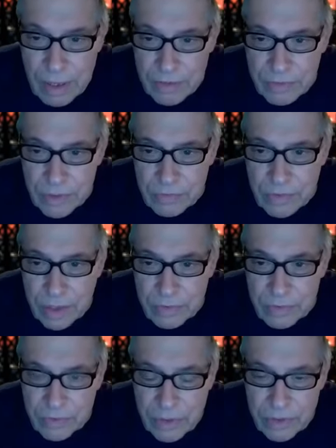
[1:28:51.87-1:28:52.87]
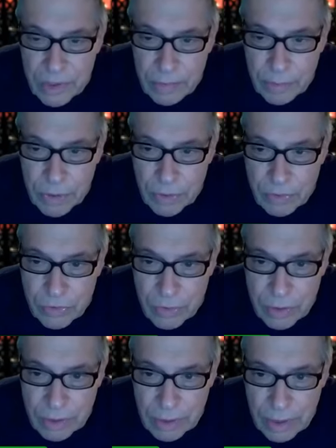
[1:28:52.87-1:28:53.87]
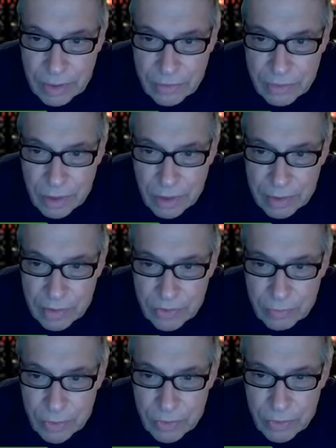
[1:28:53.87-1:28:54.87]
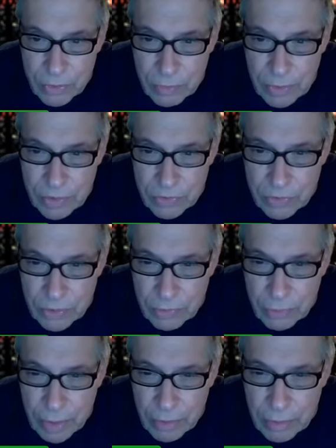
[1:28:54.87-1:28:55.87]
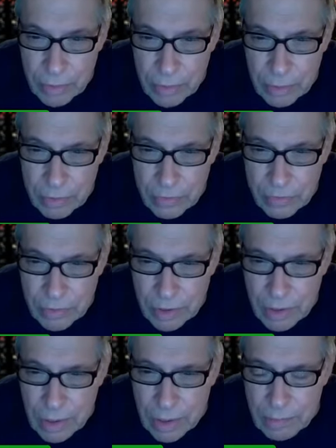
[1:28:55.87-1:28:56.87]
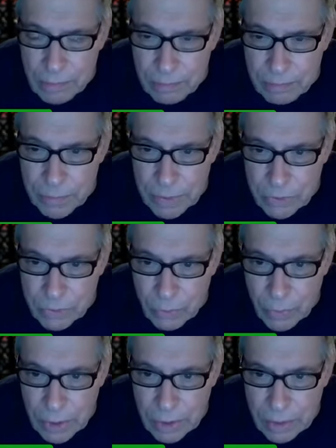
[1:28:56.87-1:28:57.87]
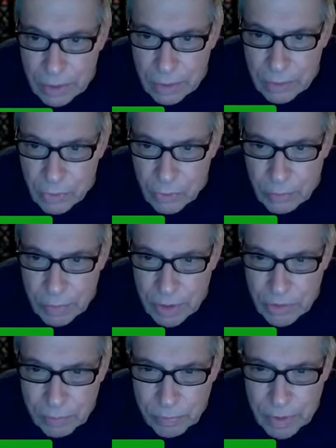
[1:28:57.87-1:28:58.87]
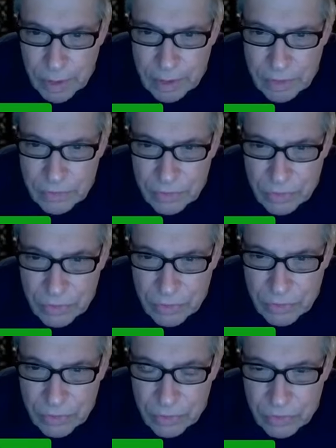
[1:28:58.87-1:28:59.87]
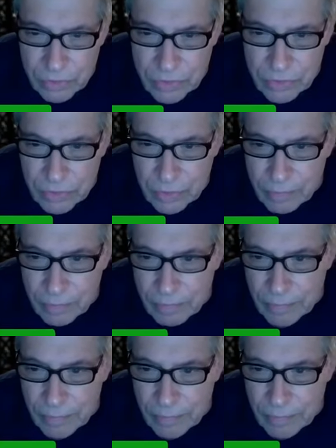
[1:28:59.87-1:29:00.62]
Steve Gonzo says, keep a close look at the night sky this month and you may see a rare occurrence between the two biggest planets in our solar system,